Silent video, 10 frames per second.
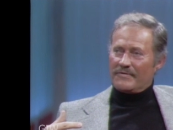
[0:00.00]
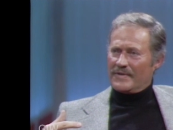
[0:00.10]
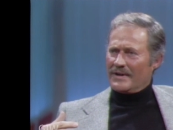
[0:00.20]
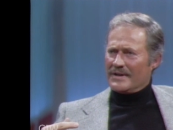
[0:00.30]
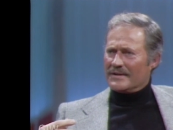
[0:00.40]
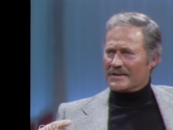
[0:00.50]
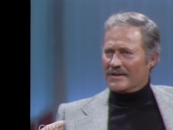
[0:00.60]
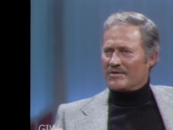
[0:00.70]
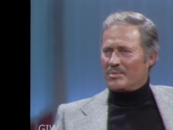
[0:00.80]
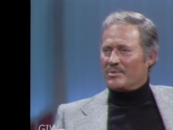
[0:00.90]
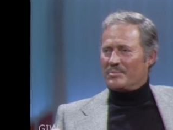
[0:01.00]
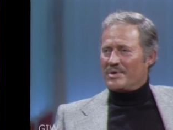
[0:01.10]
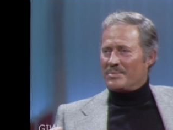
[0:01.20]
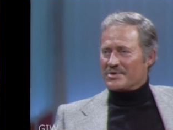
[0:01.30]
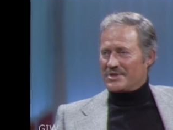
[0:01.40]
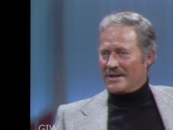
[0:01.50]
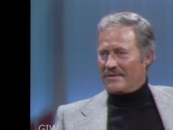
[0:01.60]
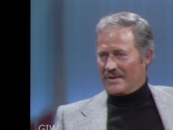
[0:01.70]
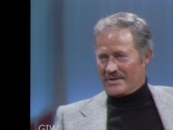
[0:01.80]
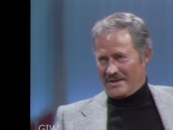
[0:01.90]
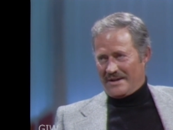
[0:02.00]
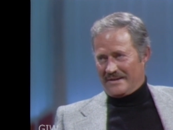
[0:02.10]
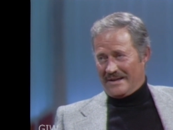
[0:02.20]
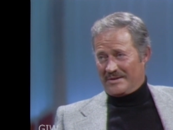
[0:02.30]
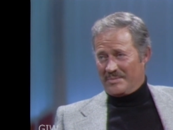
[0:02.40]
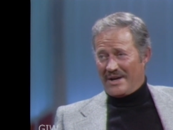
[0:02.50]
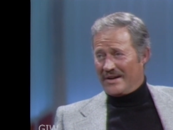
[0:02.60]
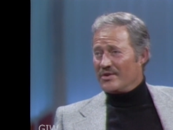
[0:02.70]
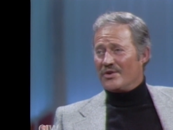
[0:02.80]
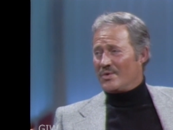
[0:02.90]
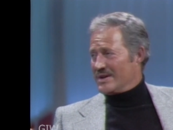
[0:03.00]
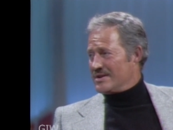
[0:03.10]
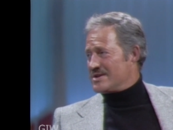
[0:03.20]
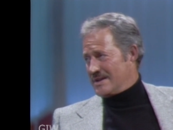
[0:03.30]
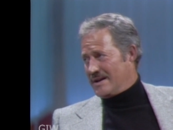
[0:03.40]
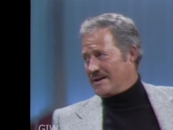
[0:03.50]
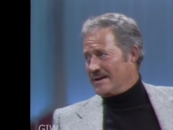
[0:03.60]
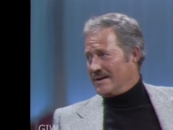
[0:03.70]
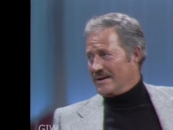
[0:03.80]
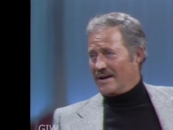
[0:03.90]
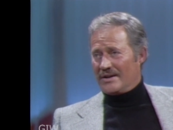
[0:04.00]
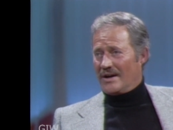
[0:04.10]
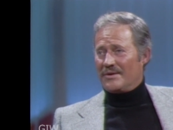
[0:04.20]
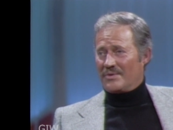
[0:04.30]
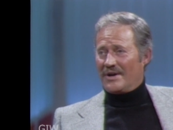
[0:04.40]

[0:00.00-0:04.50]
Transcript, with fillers: fairly uncomfortable when people say things like that to me. I don't know what to say. Well, I, I didn't I,